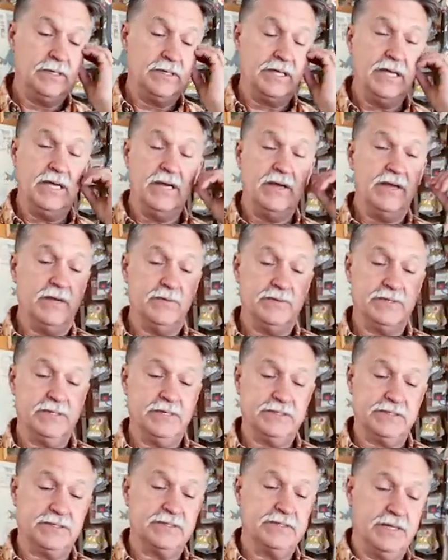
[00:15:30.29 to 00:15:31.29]
yeah, it,
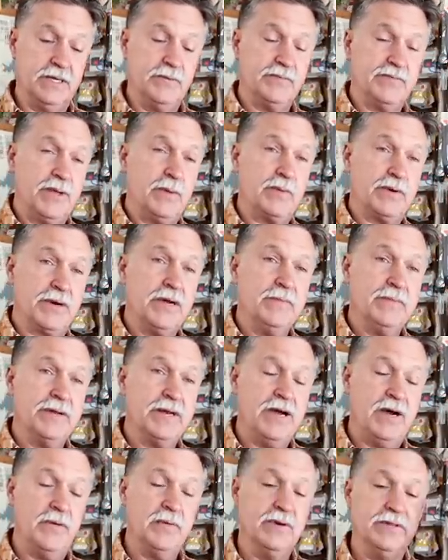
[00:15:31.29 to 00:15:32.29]
it's, it, they were coming
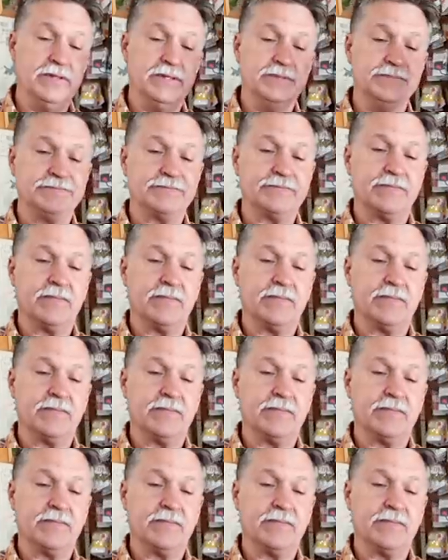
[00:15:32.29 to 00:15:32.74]
out with it.